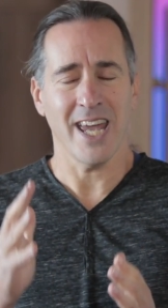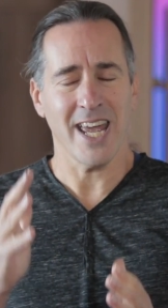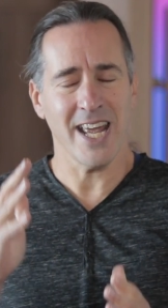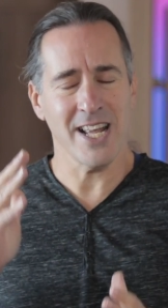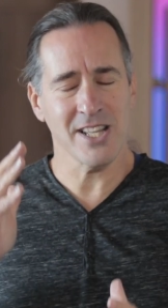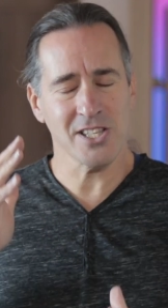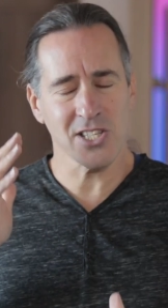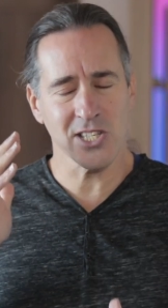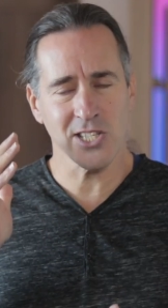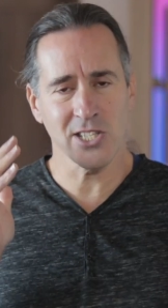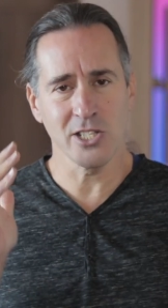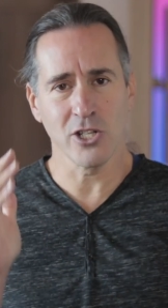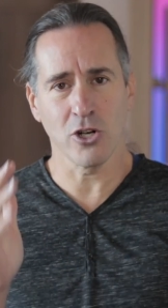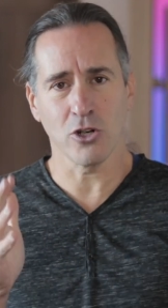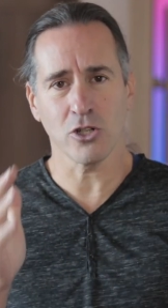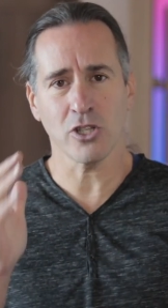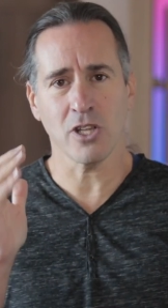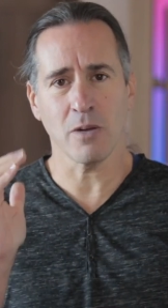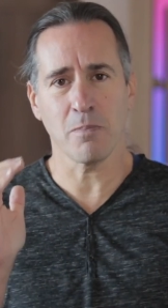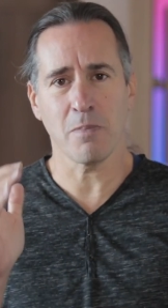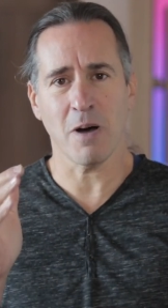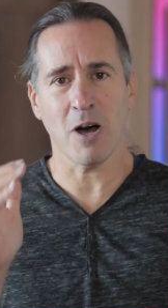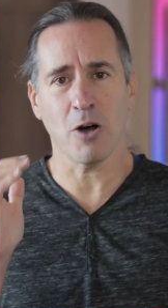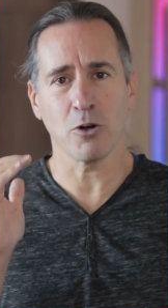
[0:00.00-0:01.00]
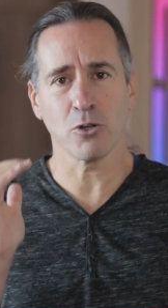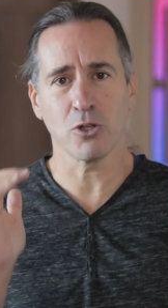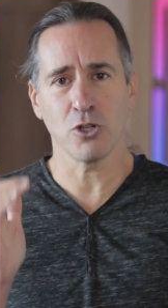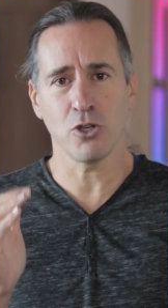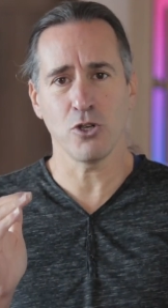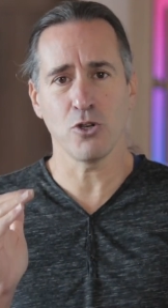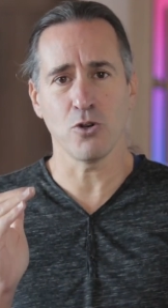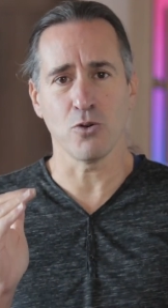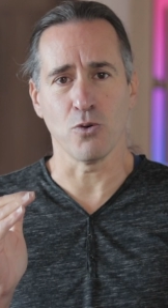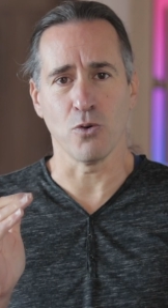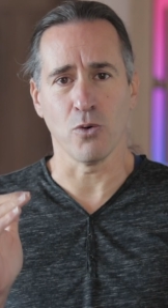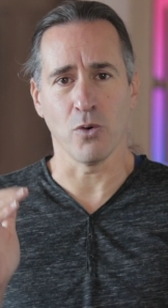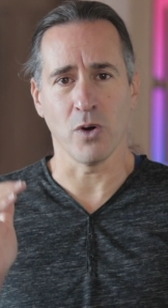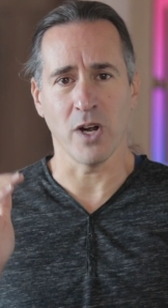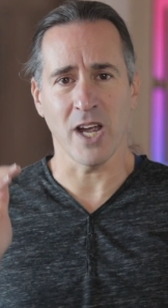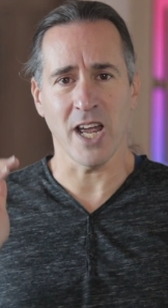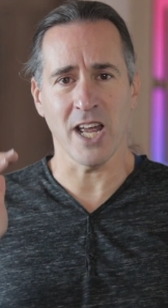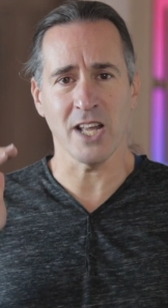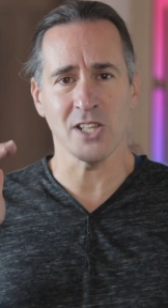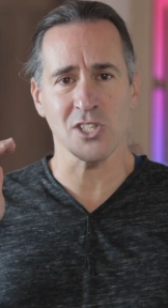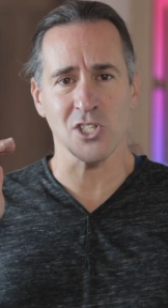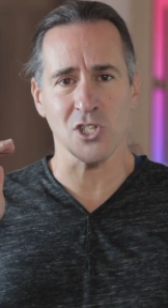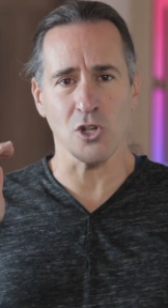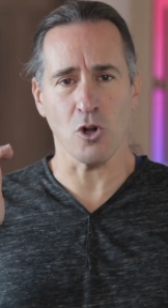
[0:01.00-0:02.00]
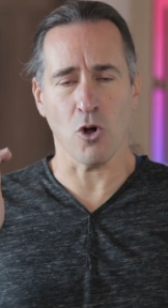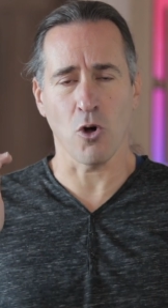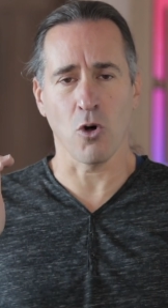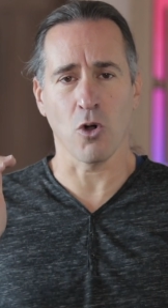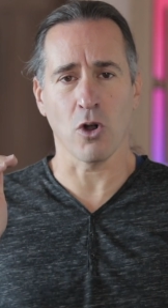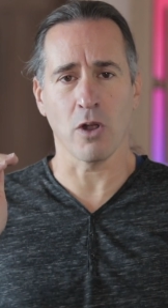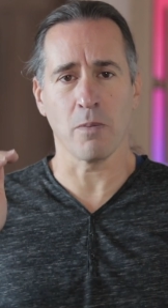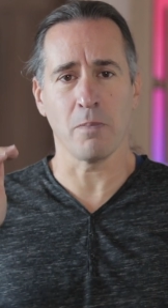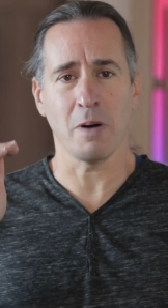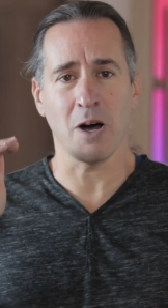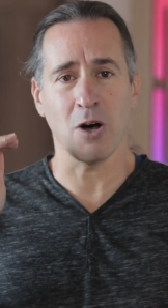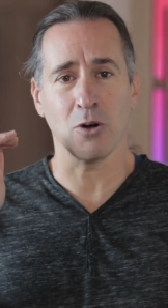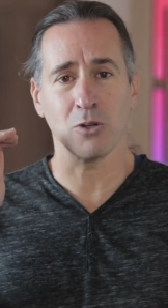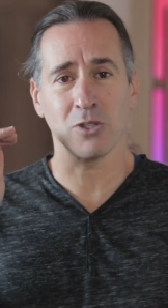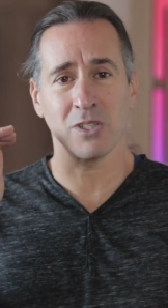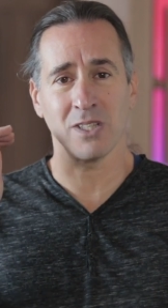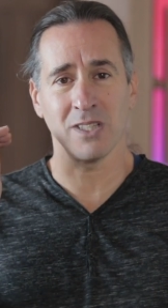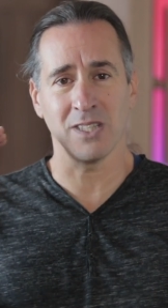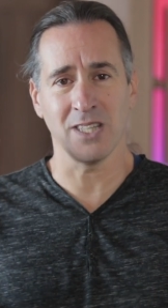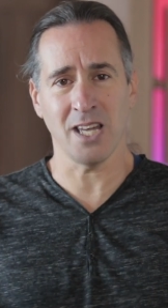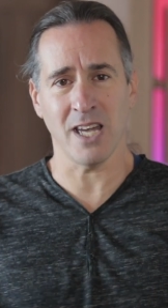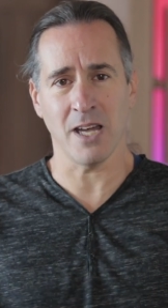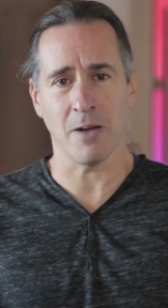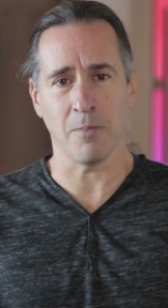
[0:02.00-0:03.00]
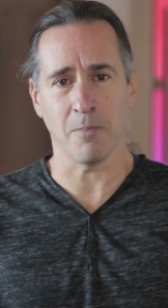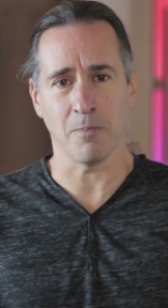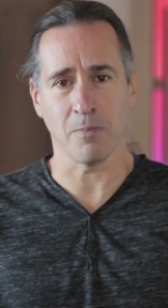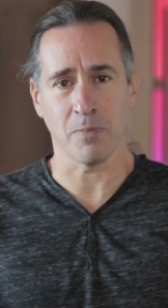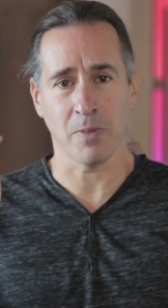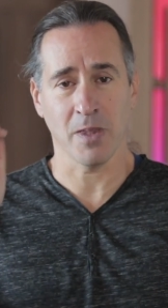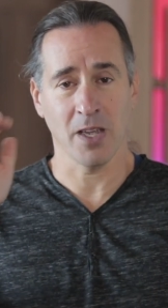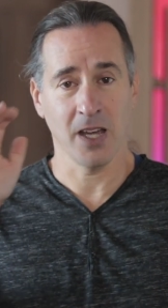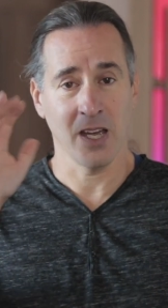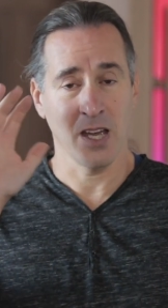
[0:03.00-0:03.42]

It's not about you, it's all about them.